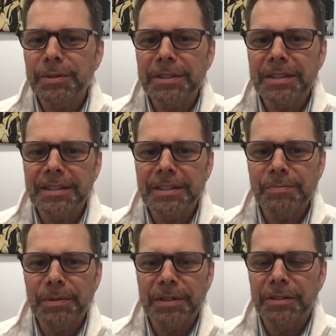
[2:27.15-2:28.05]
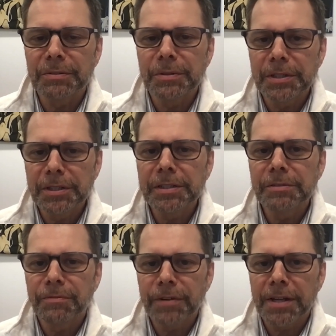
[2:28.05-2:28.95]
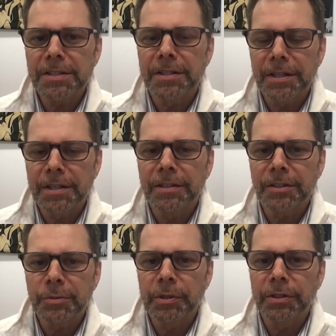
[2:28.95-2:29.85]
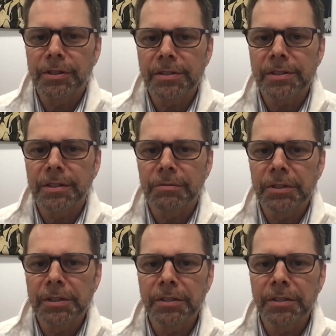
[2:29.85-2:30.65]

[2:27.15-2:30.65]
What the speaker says: but it's been a really fascinating experience and a really